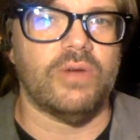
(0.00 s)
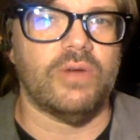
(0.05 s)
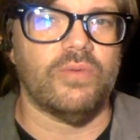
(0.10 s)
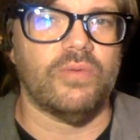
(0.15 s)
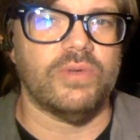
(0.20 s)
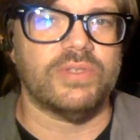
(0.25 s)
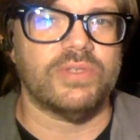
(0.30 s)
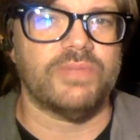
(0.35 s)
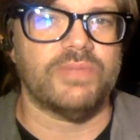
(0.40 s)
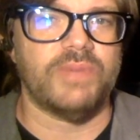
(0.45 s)

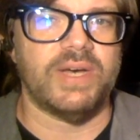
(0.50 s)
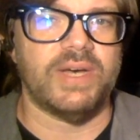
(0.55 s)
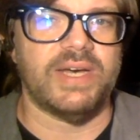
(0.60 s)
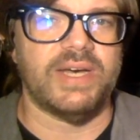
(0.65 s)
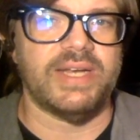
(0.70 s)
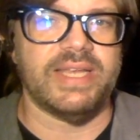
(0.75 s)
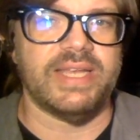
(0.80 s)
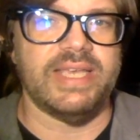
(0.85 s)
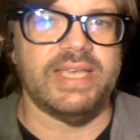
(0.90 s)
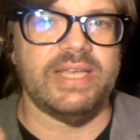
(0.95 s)

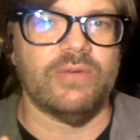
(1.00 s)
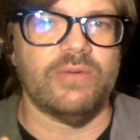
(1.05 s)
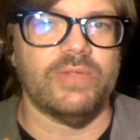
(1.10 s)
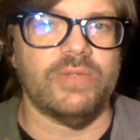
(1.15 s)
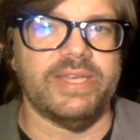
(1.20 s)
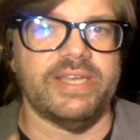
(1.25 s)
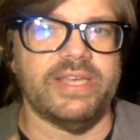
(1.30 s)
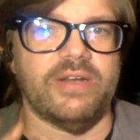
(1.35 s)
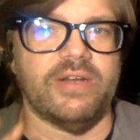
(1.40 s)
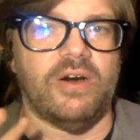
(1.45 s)
respond
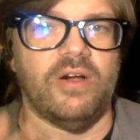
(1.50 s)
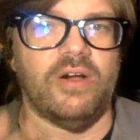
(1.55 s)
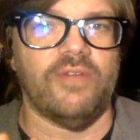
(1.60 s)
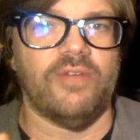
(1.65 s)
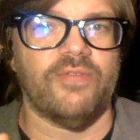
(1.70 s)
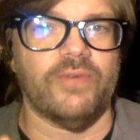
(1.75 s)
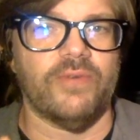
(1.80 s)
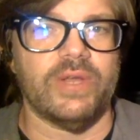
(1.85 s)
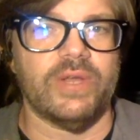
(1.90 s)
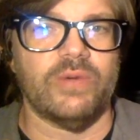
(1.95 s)
equally at all
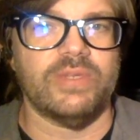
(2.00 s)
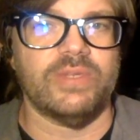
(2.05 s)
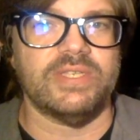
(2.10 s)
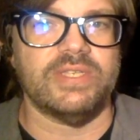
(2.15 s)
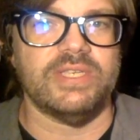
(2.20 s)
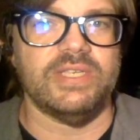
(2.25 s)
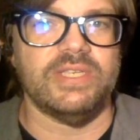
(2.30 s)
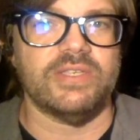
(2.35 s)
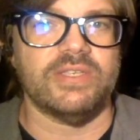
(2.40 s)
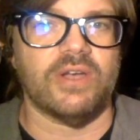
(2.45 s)

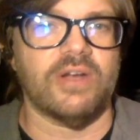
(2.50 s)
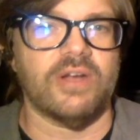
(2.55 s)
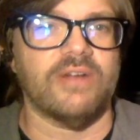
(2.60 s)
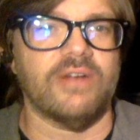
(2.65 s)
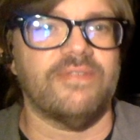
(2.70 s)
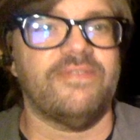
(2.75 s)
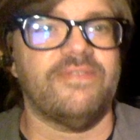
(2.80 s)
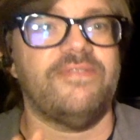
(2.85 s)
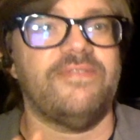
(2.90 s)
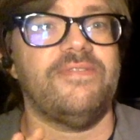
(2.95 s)
frequencies are
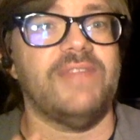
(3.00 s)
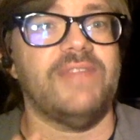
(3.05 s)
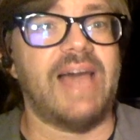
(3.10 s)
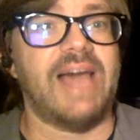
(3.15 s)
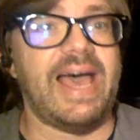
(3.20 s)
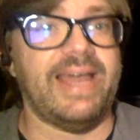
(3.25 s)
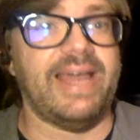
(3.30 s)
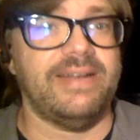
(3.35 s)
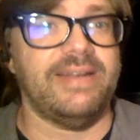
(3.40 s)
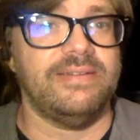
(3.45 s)

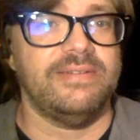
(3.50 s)
flat.